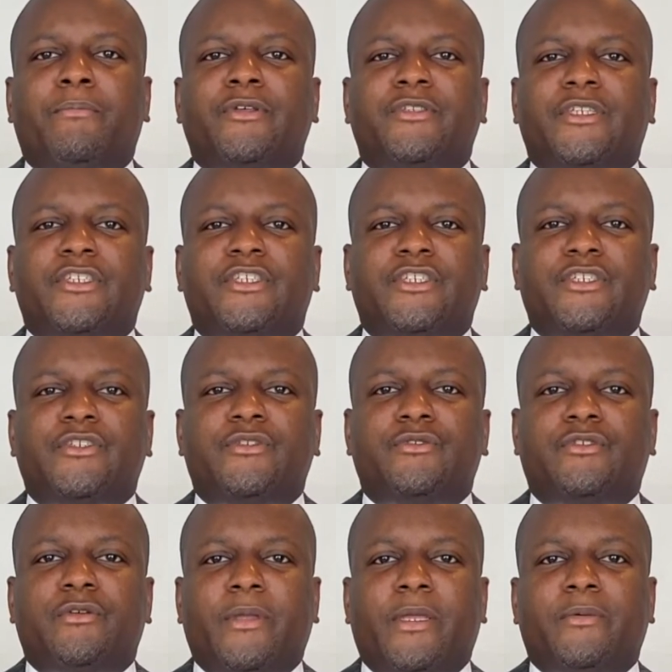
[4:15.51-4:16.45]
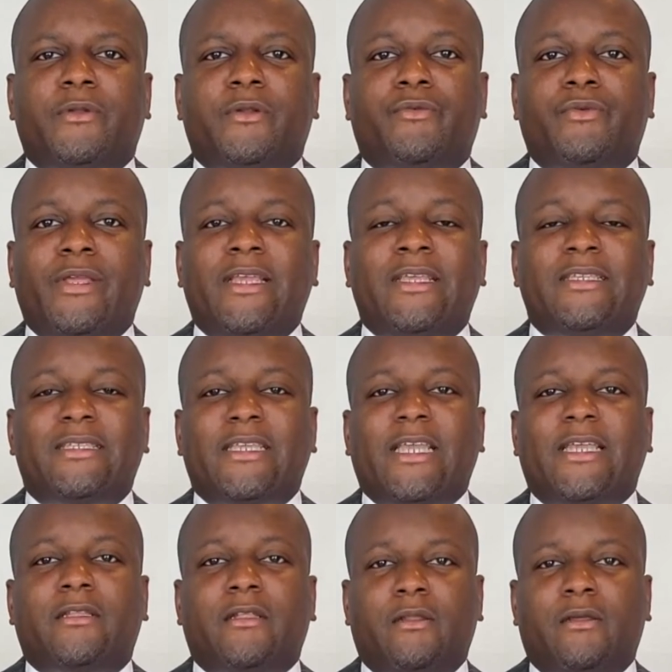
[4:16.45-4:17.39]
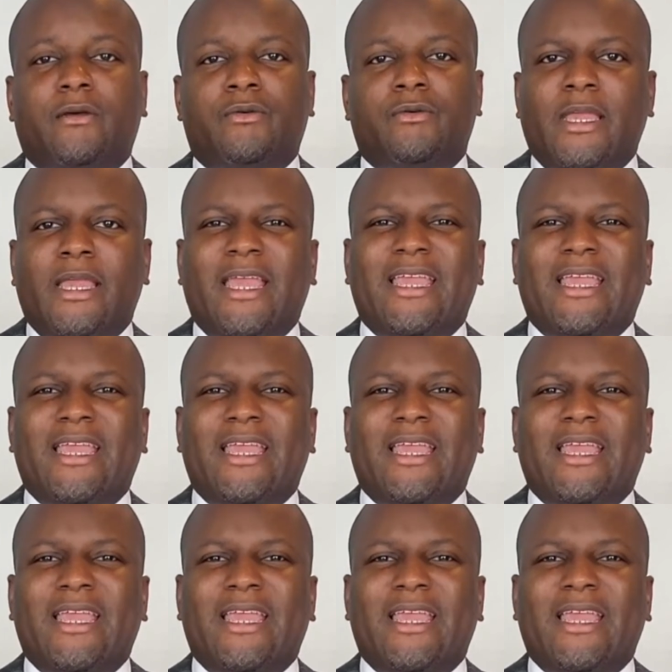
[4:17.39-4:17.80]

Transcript: position you to be able to reinstate the loan